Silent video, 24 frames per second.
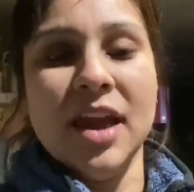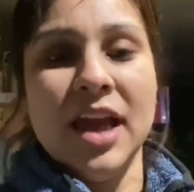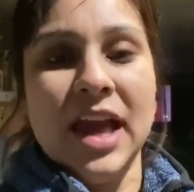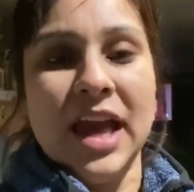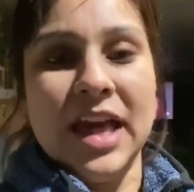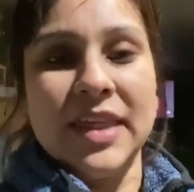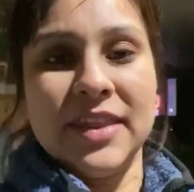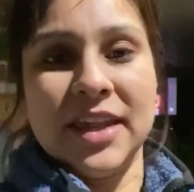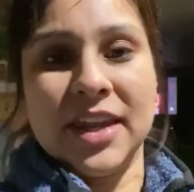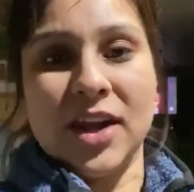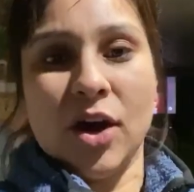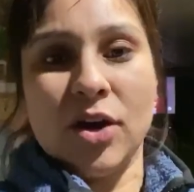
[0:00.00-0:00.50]

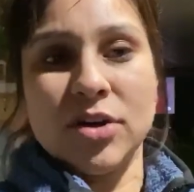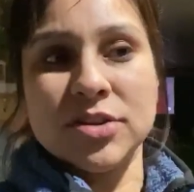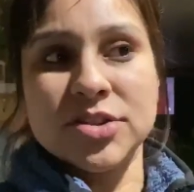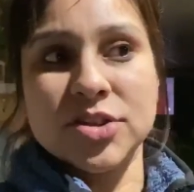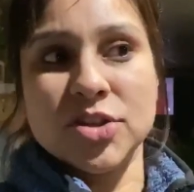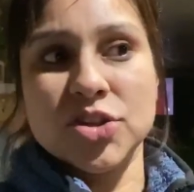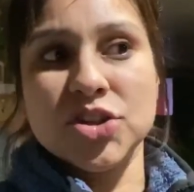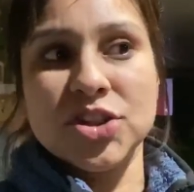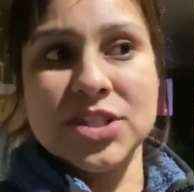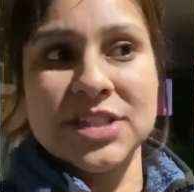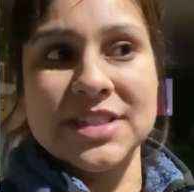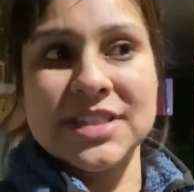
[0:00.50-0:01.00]
And then also
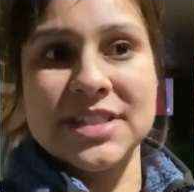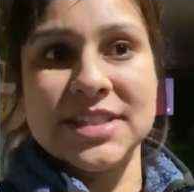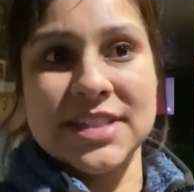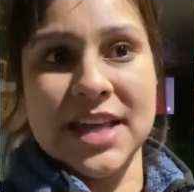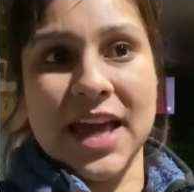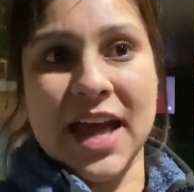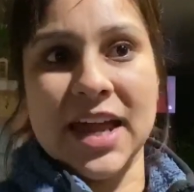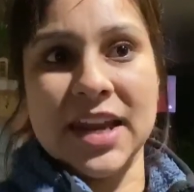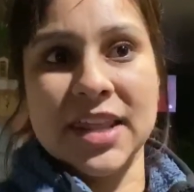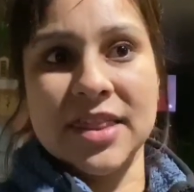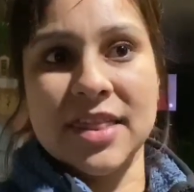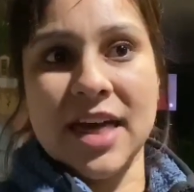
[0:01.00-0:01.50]
she
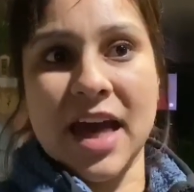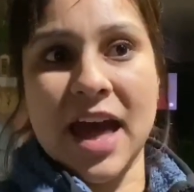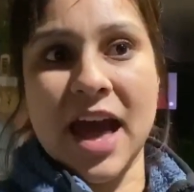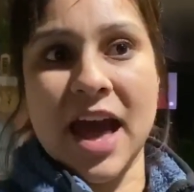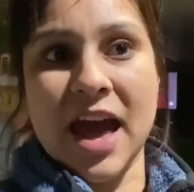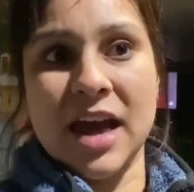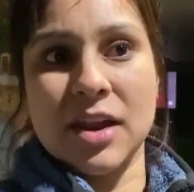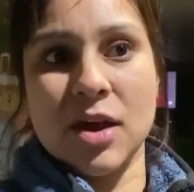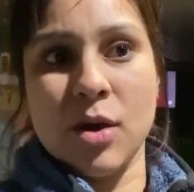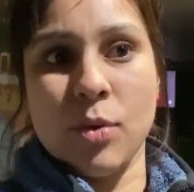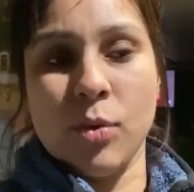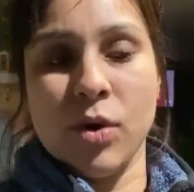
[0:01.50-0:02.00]
said
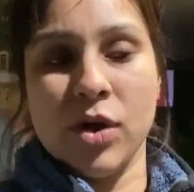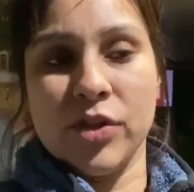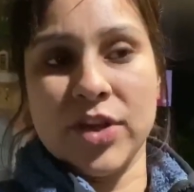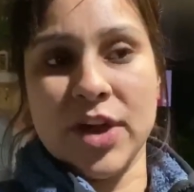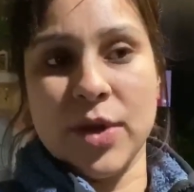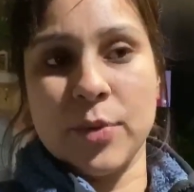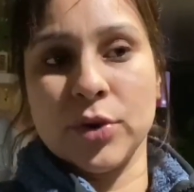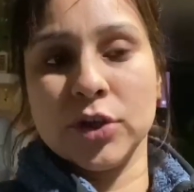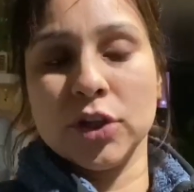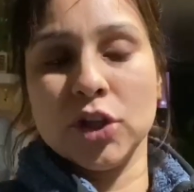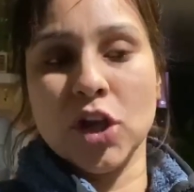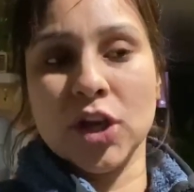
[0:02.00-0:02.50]
that while
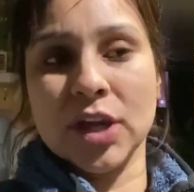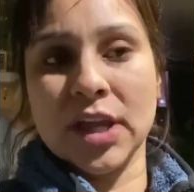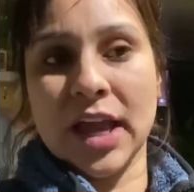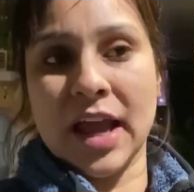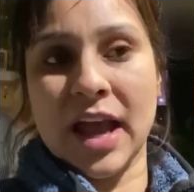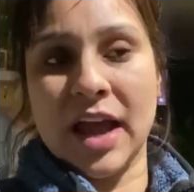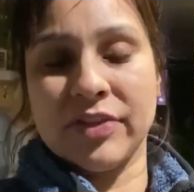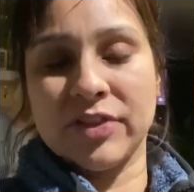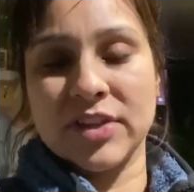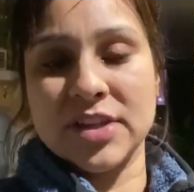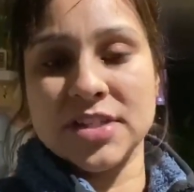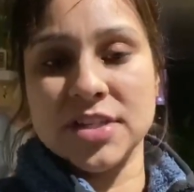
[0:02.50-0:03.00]
they were looking
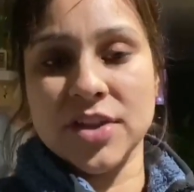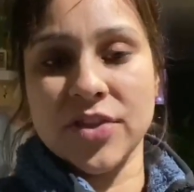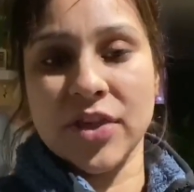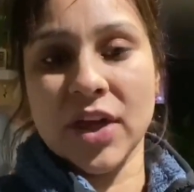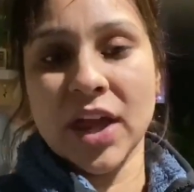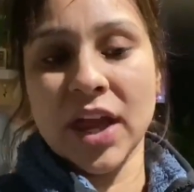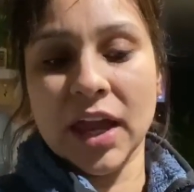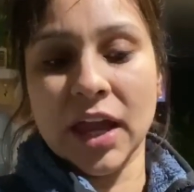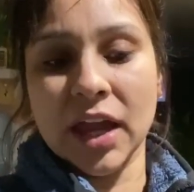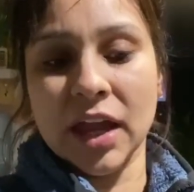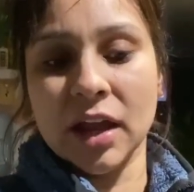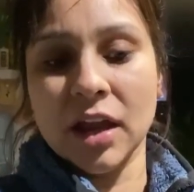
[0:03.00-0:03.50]
at this
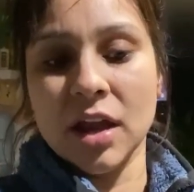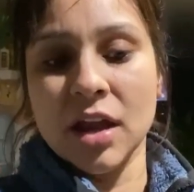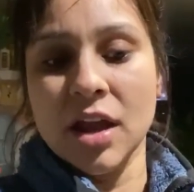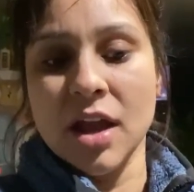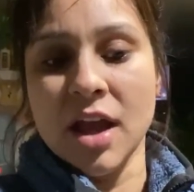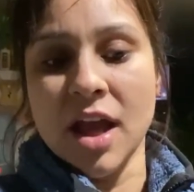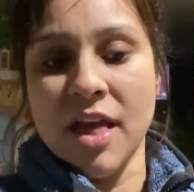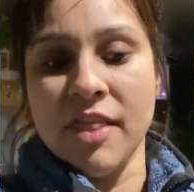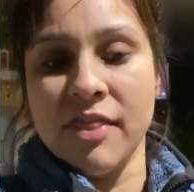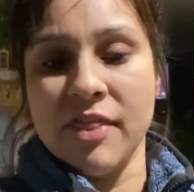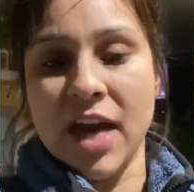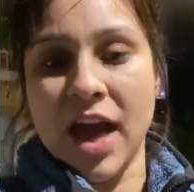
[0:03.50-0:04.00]
thing,
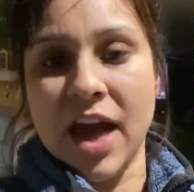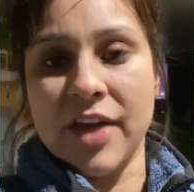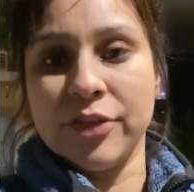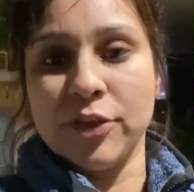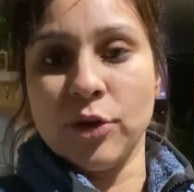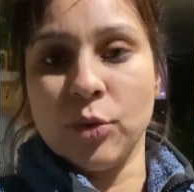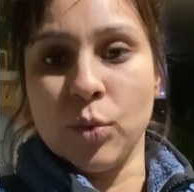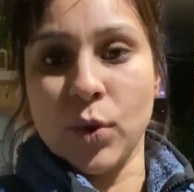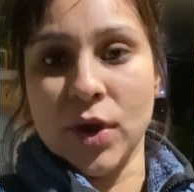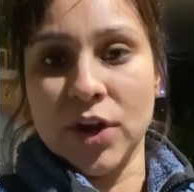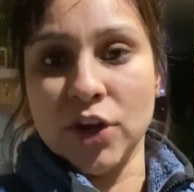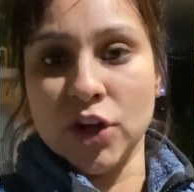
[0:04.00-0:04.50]
that the
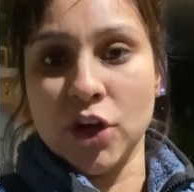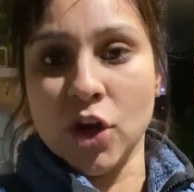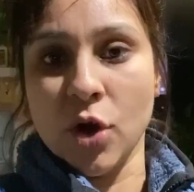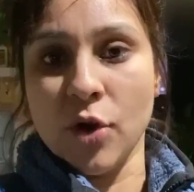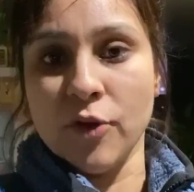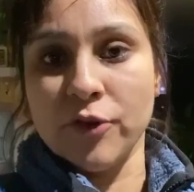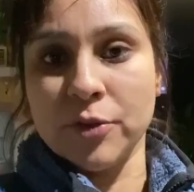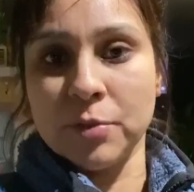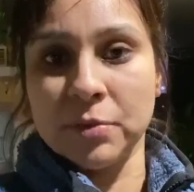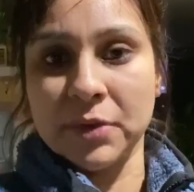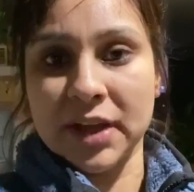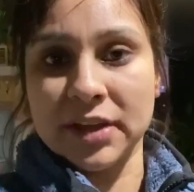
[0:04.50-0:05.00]
window
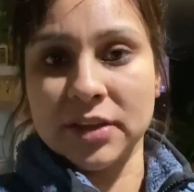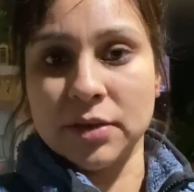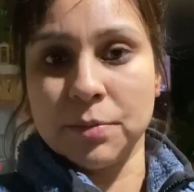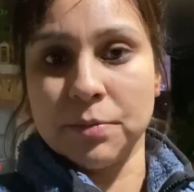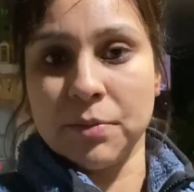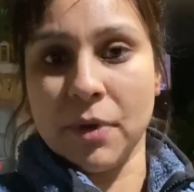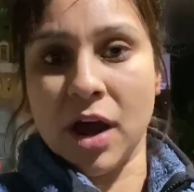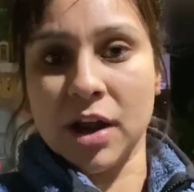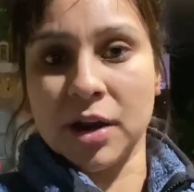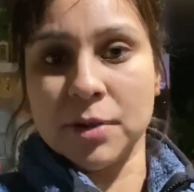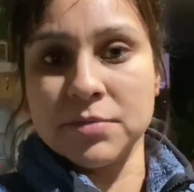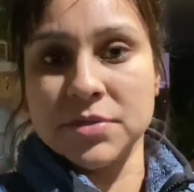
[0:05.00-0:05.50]
from like the
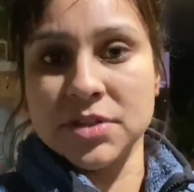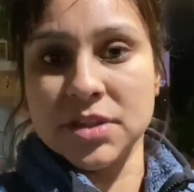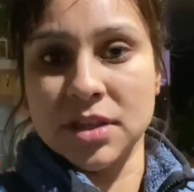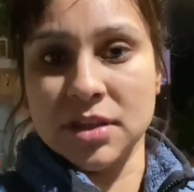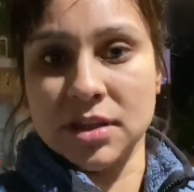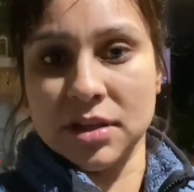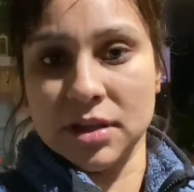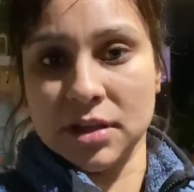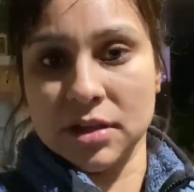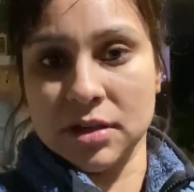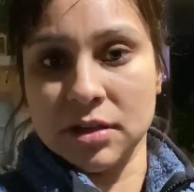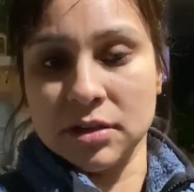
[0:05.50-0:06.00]
bottom
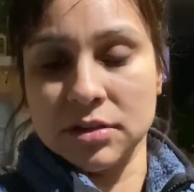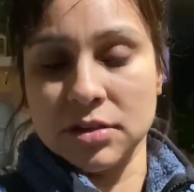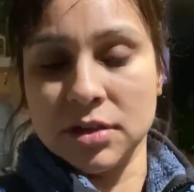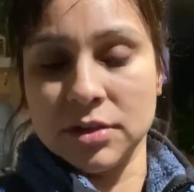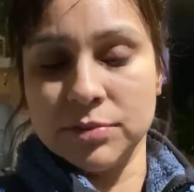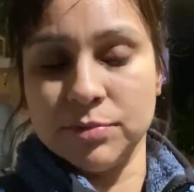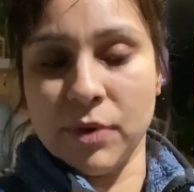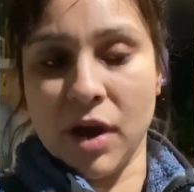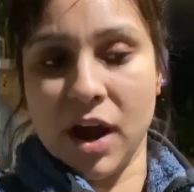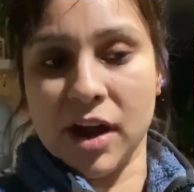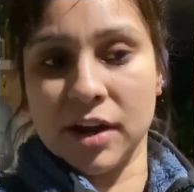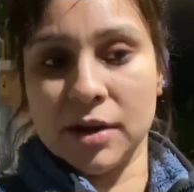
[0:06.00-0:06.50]

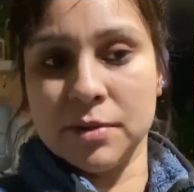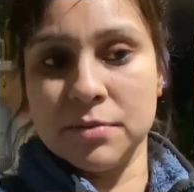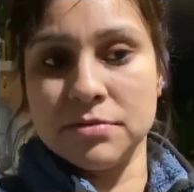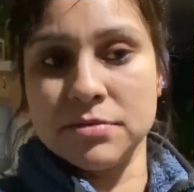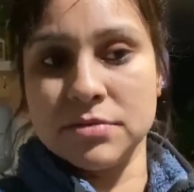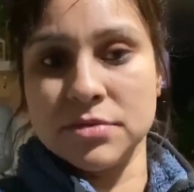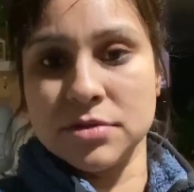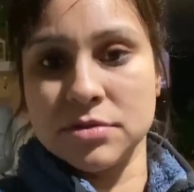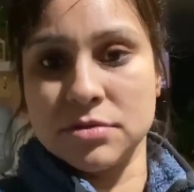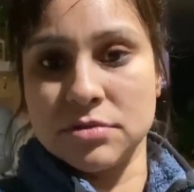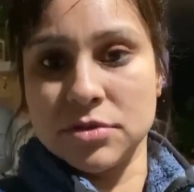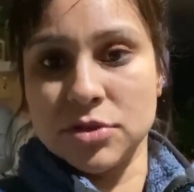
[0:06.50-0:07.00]

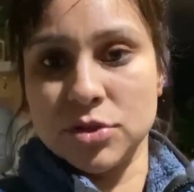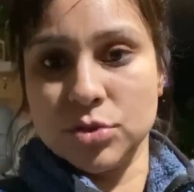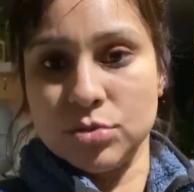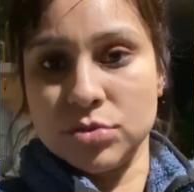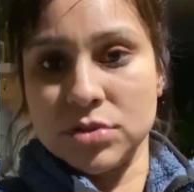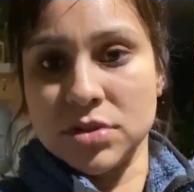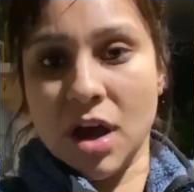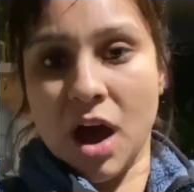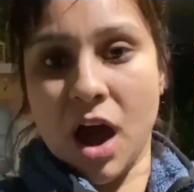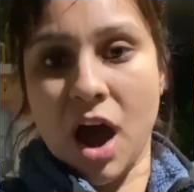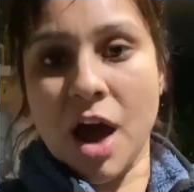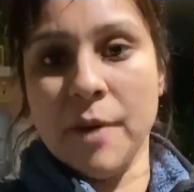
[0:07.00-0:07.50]
to
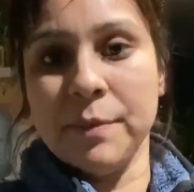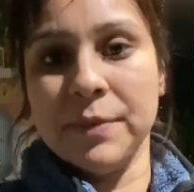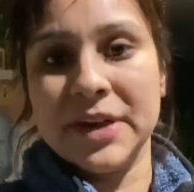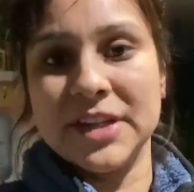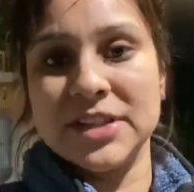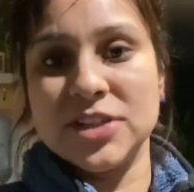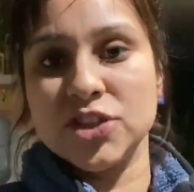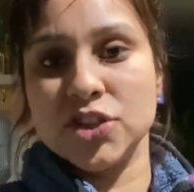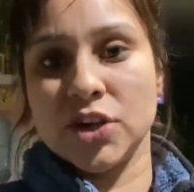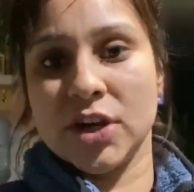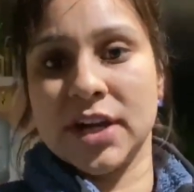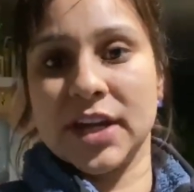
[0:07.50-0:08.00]
top, it
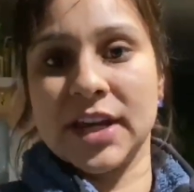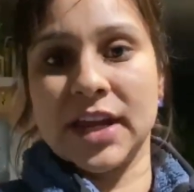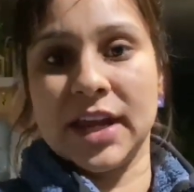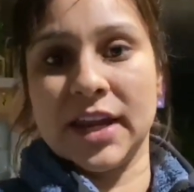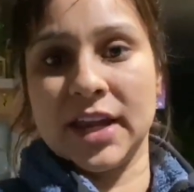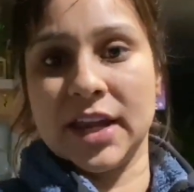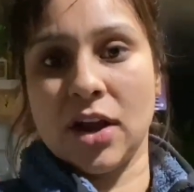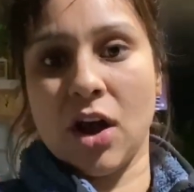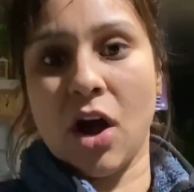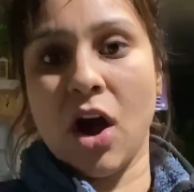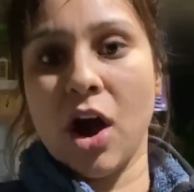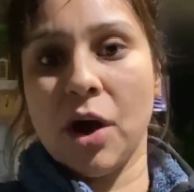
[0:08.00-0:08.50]
started
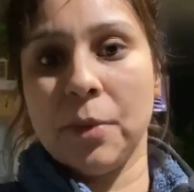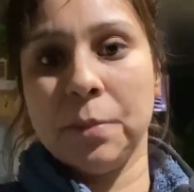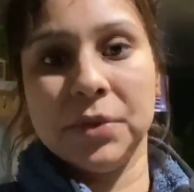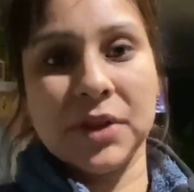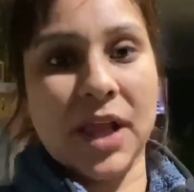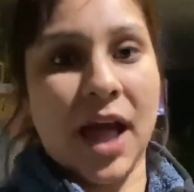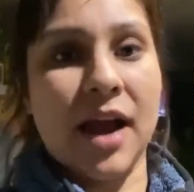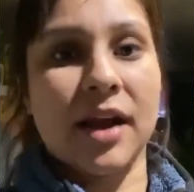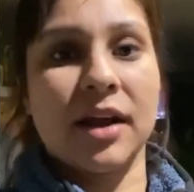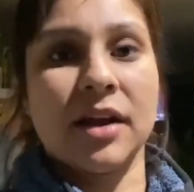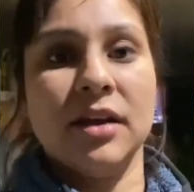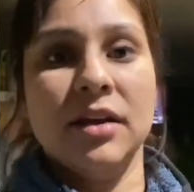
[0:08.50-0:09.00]
getting all
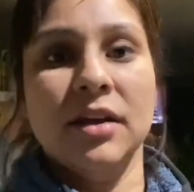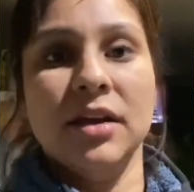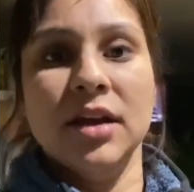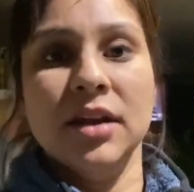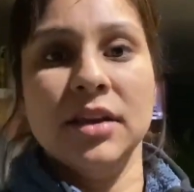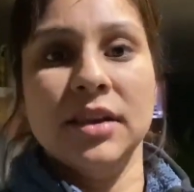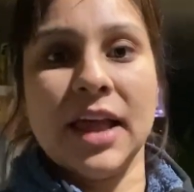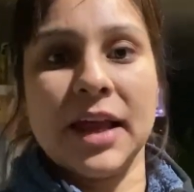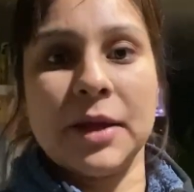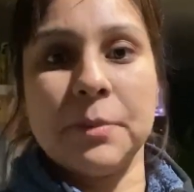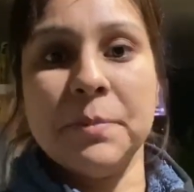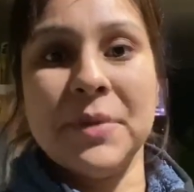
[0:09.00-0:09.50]
black,
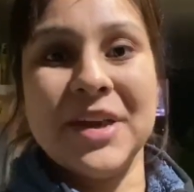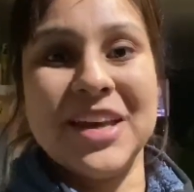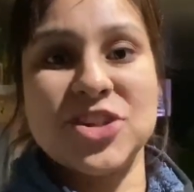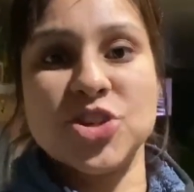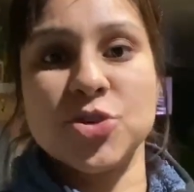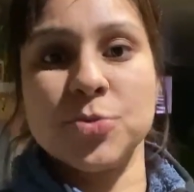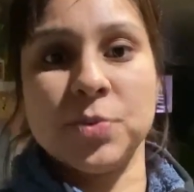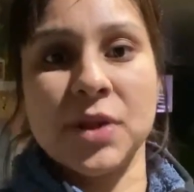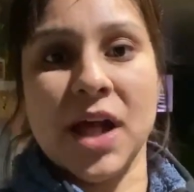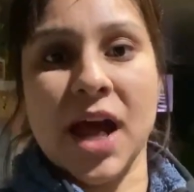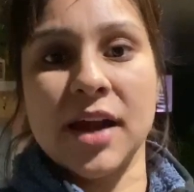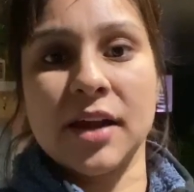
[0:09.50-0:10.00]
like
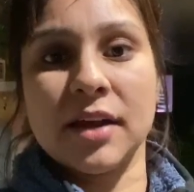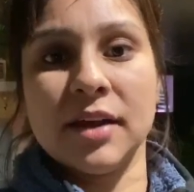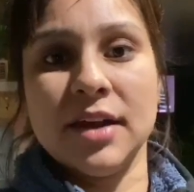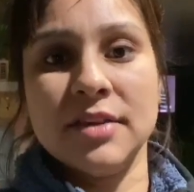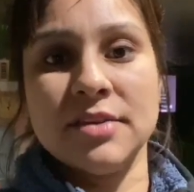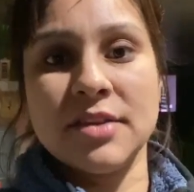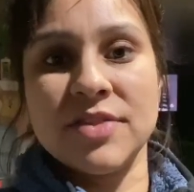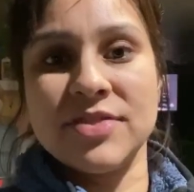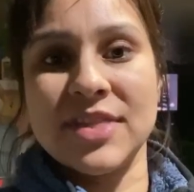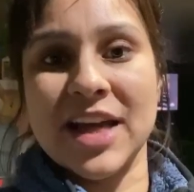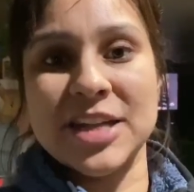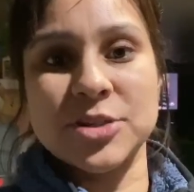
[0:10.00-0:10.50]
pitch black. And
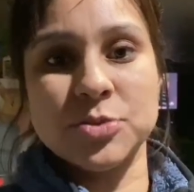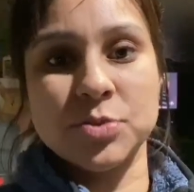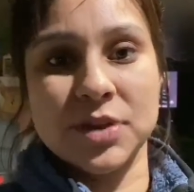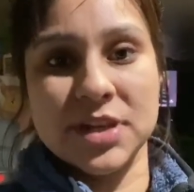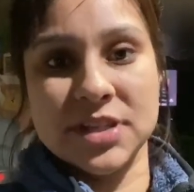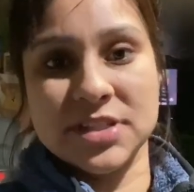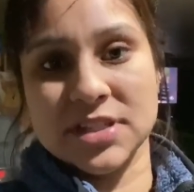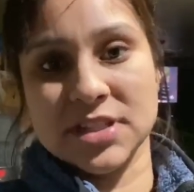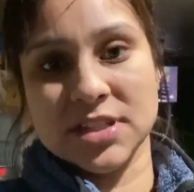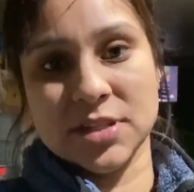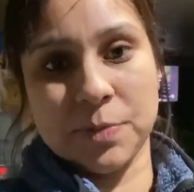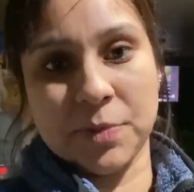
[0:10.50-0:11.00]
then that's when
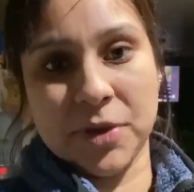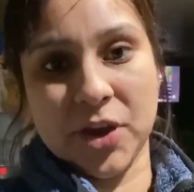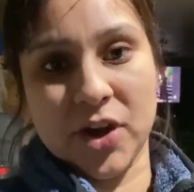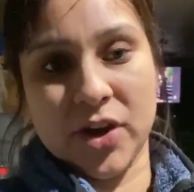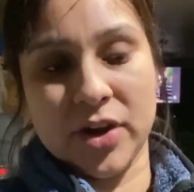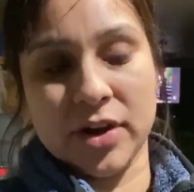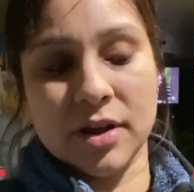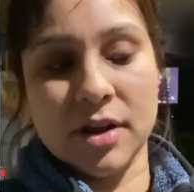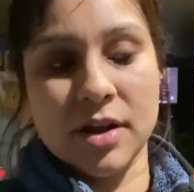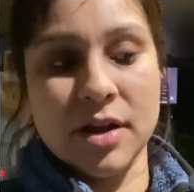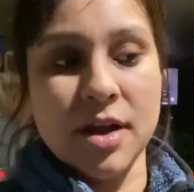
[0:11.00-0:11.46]
it disappeared.